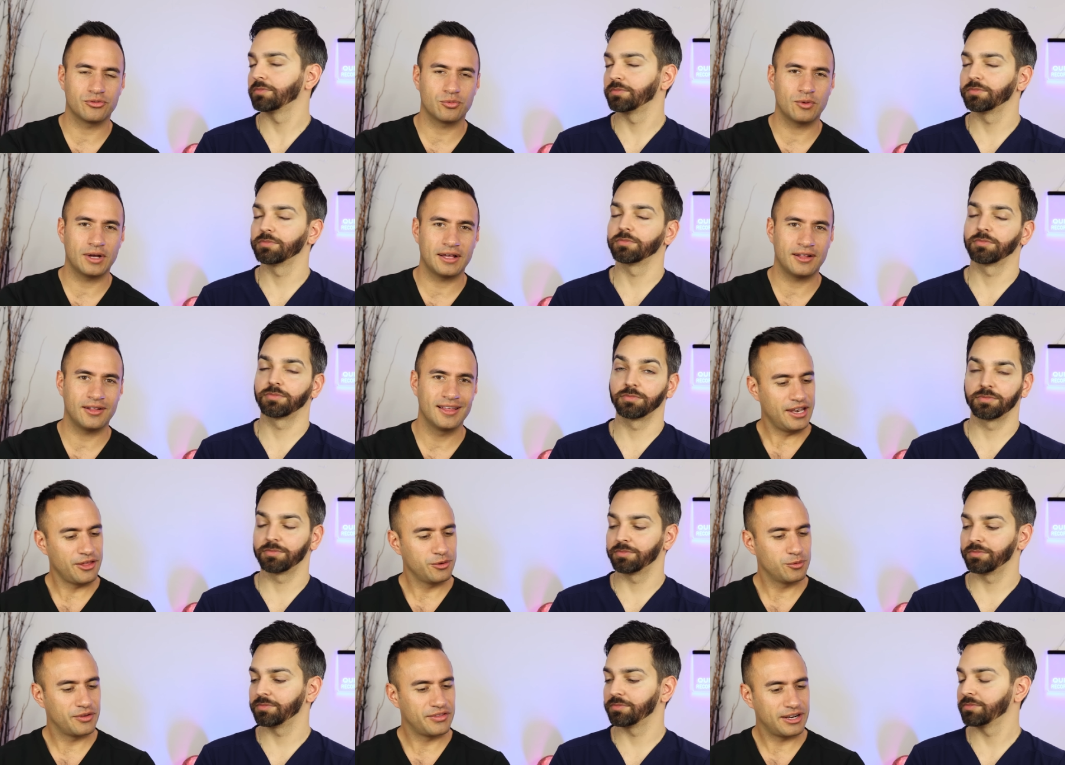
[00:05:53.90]
Speaker 1: as well.
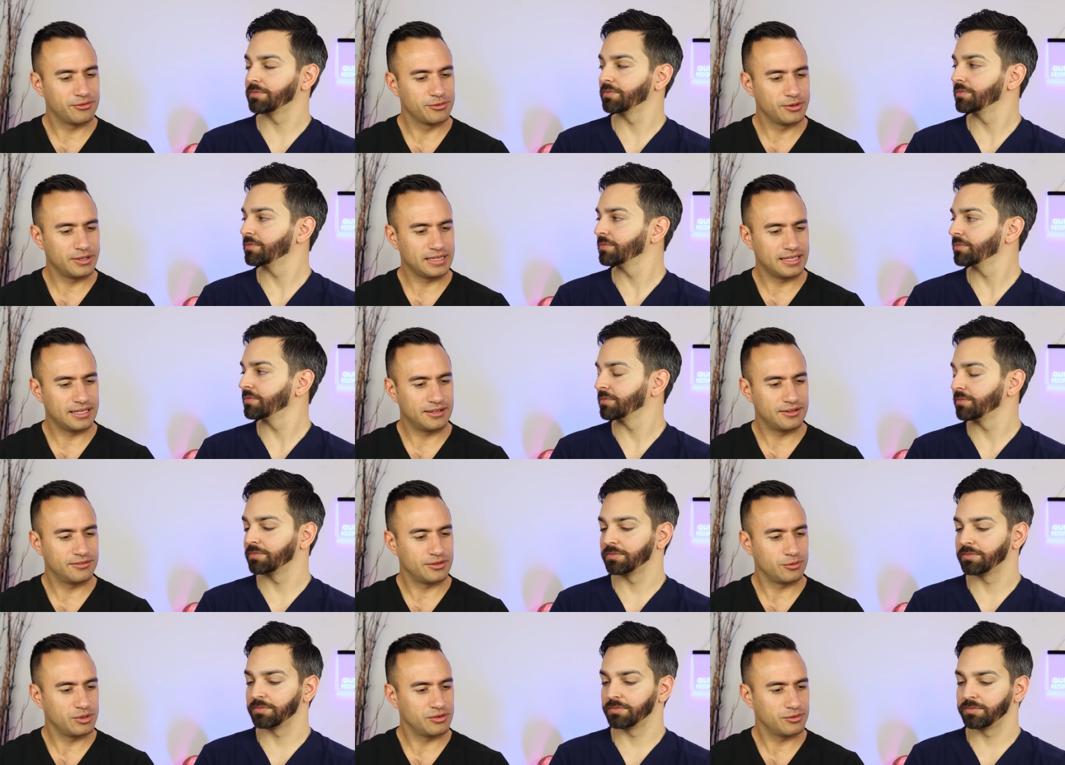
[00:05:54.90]
Another one that I've really
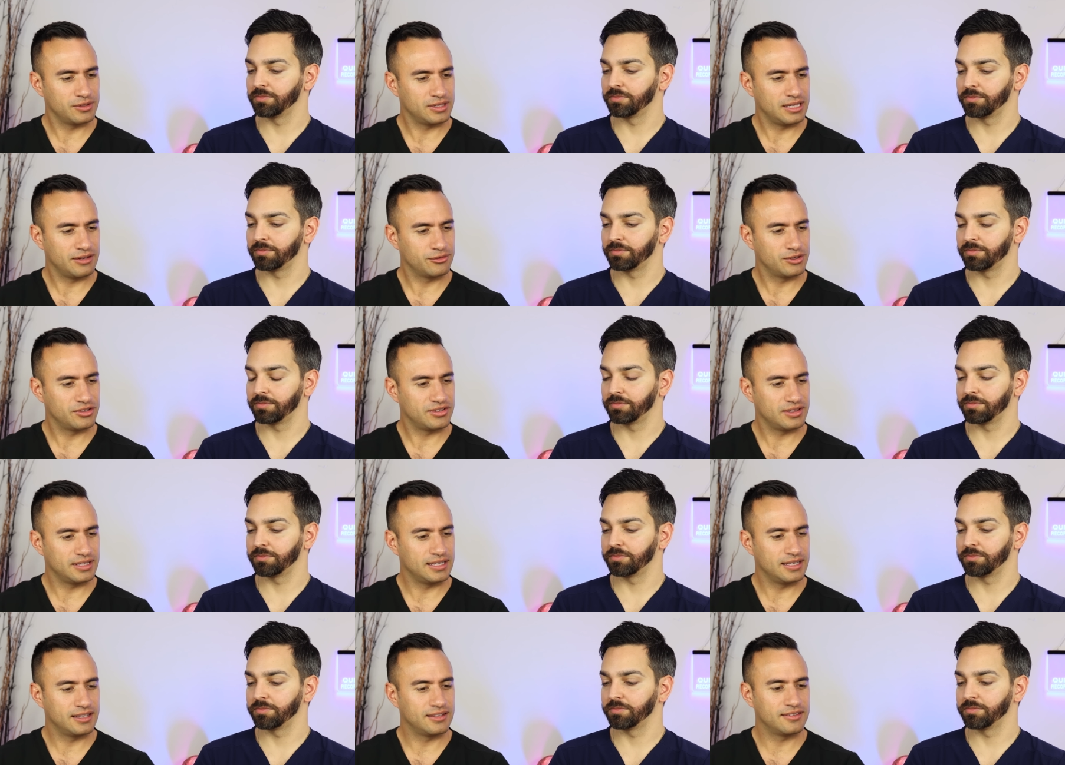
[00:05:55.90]
loved and we've really loved recently